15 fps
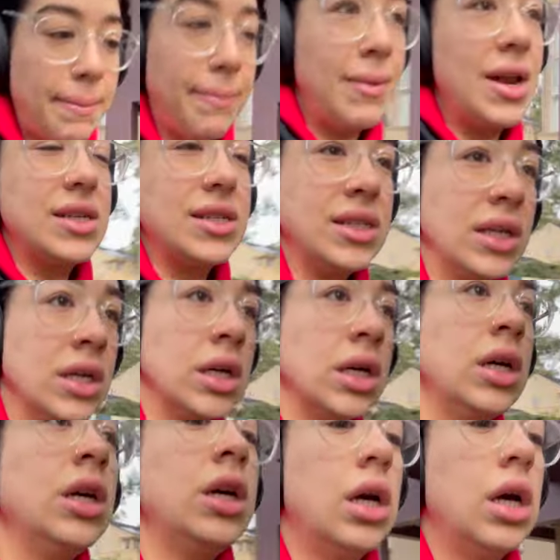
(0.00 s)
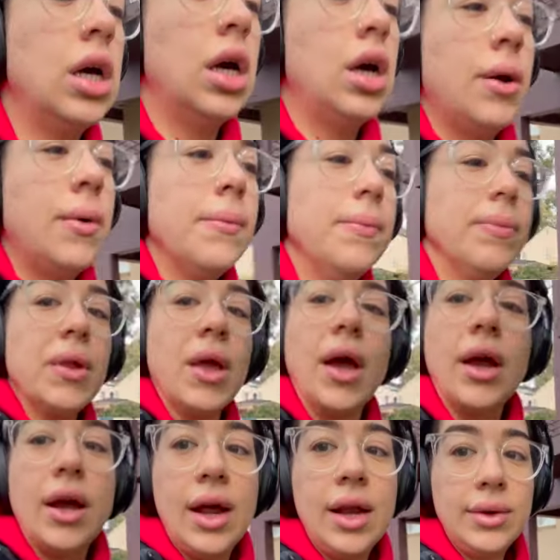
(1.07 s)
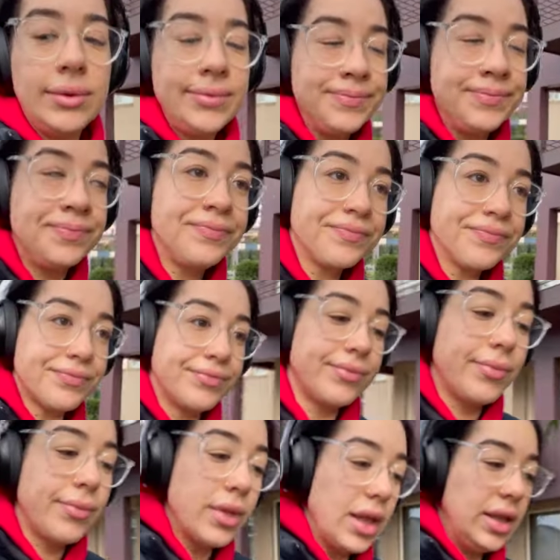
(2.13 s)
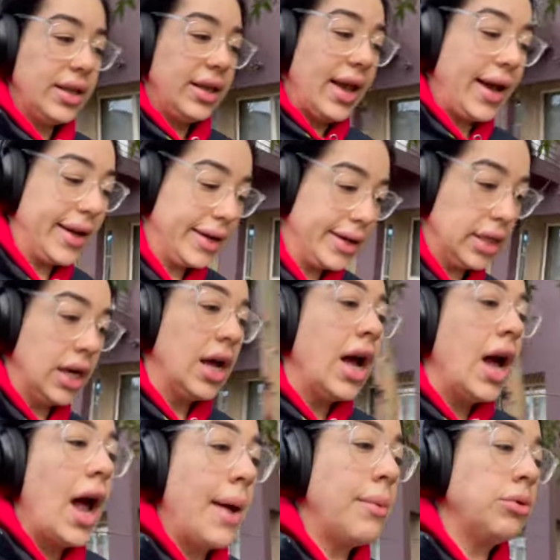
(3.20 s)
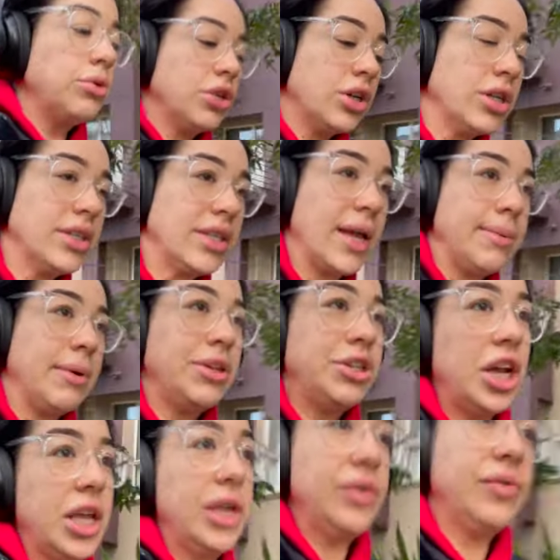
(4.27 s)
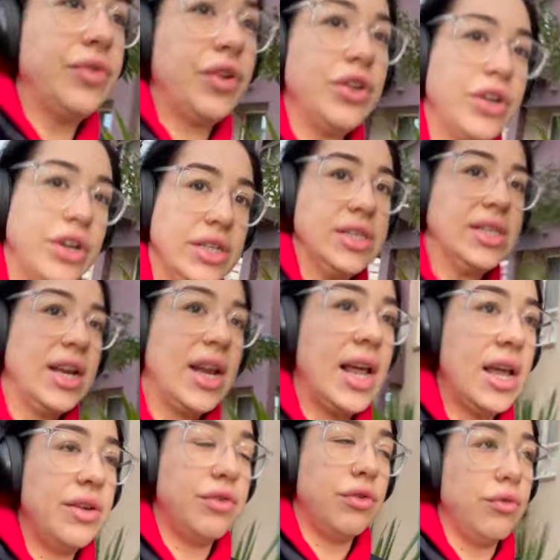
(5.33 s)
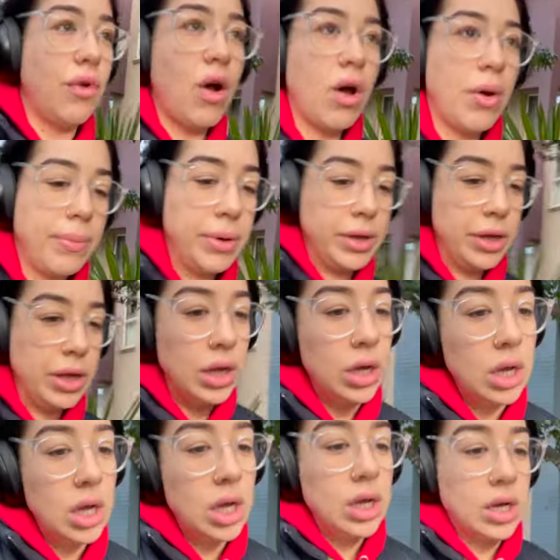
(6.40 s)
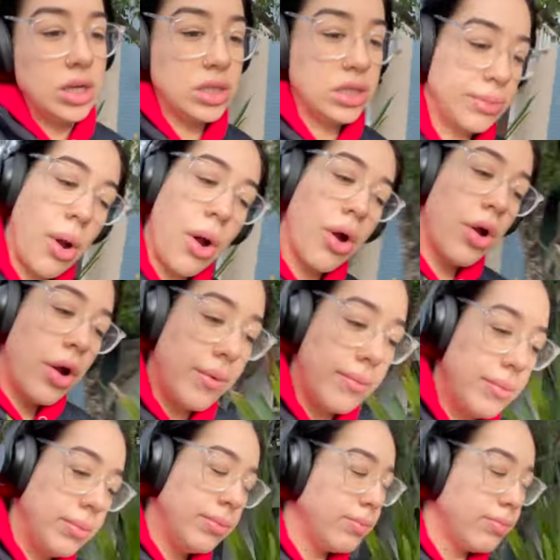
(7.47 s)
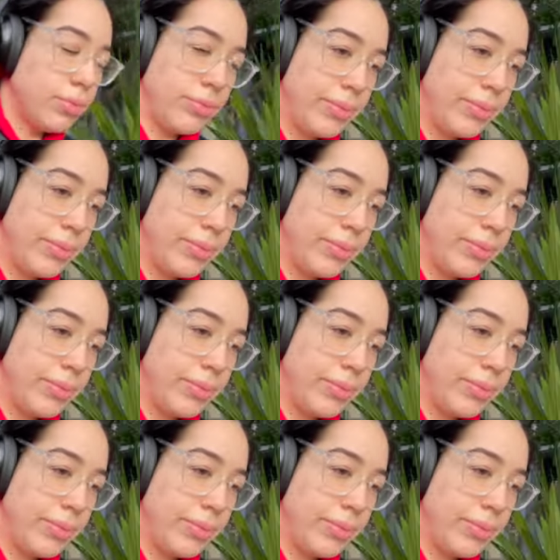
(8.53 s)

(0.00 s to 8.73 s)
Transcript: medicine. Yeah, I'm also going to take my check-in photos today for Rob, because tomorrow I will